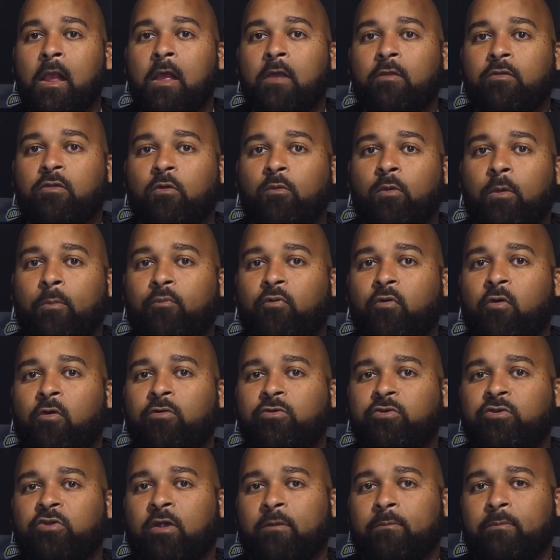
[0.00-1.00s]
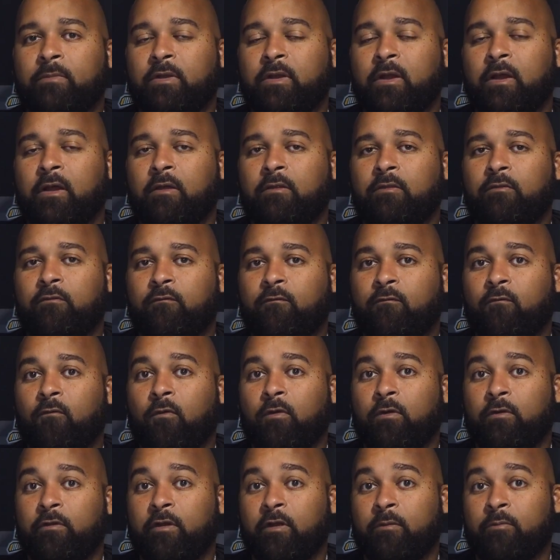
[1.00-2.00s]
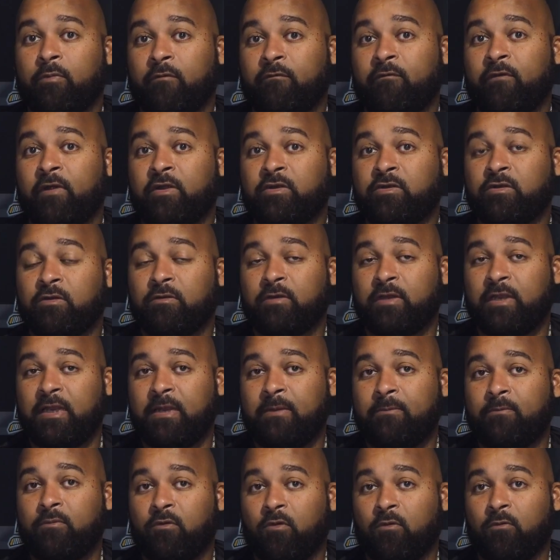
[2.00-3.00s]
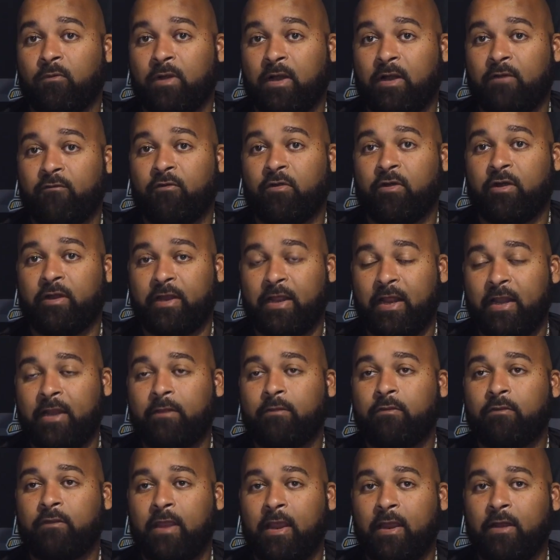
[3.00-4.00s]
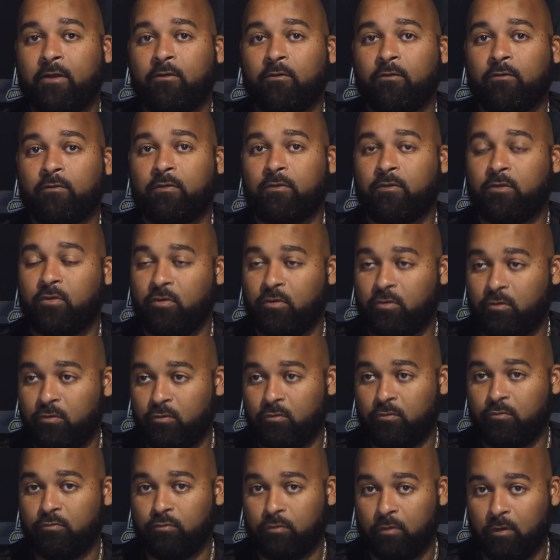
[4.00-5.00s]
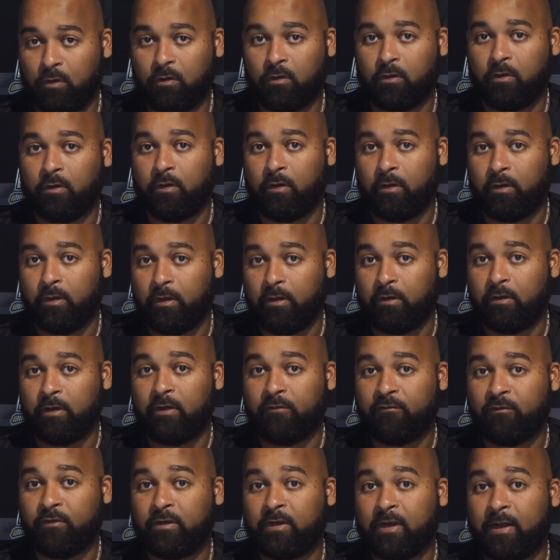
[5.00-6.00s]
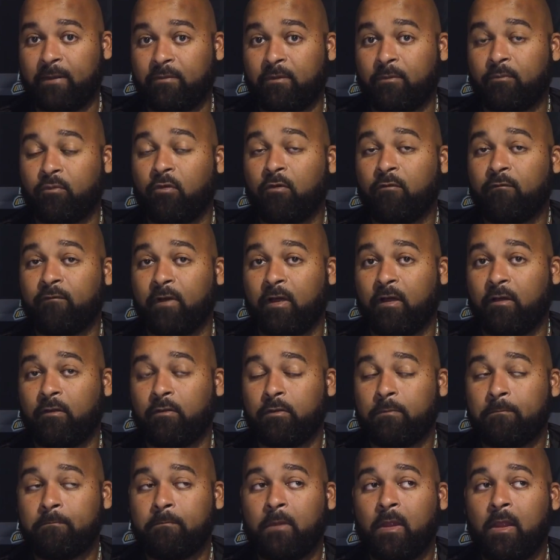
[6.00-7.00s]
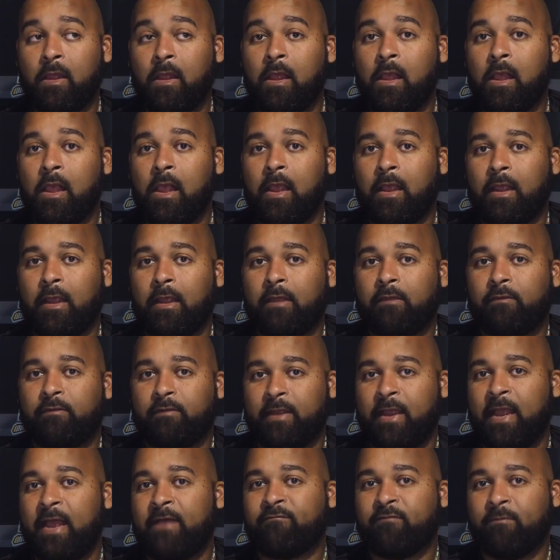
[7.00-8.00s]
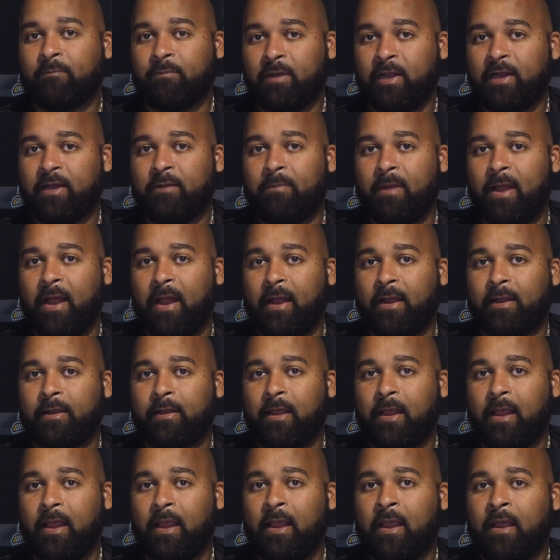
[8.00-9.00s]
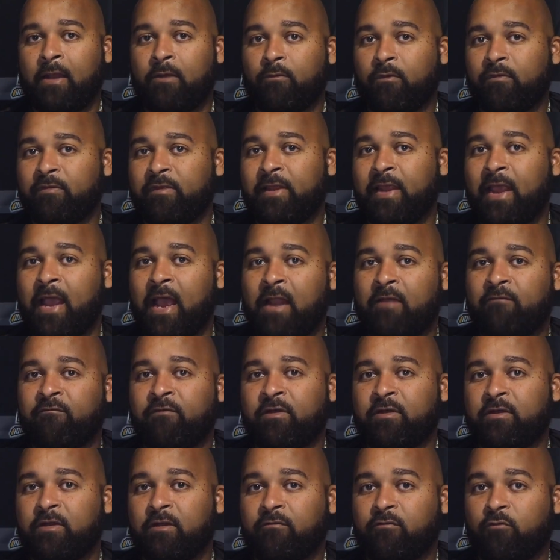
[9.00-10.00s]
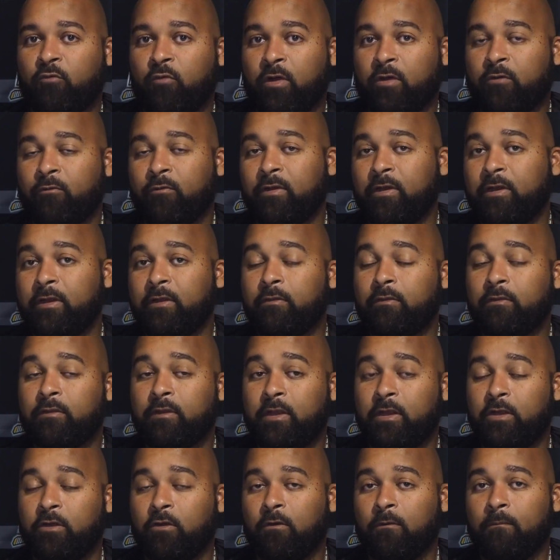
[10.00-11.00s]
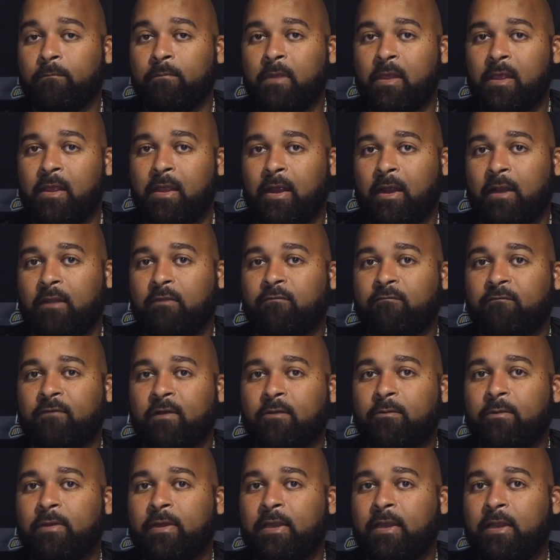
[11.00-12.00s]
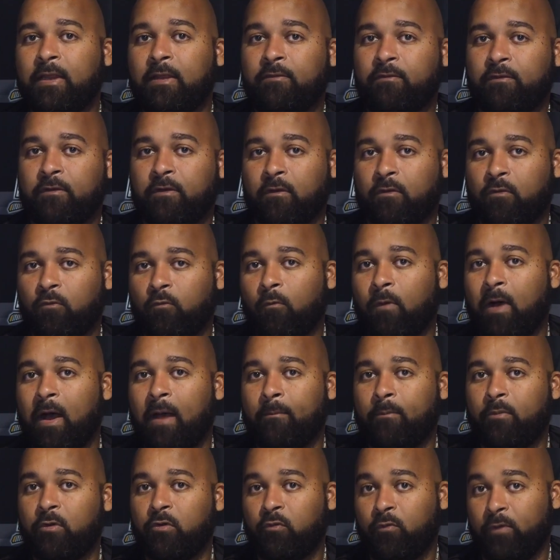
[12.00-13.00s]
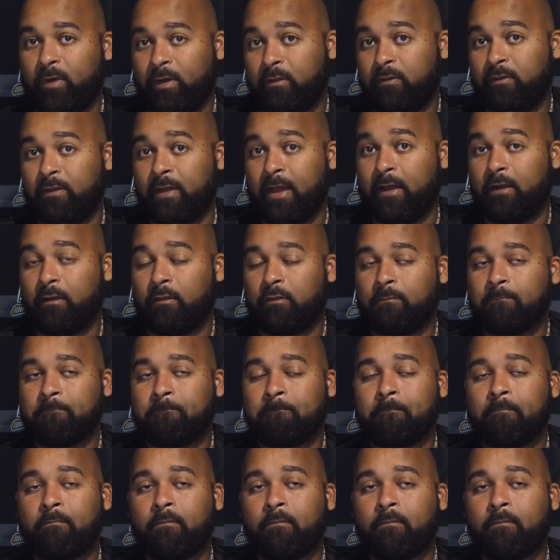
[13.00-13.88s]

So what Prosharp does for their professional teams, or whenever they're getting skaters to learn their different types of profiles, is they have a blade bag. And with the advent of quick release steel, it's very easy to swap between sets.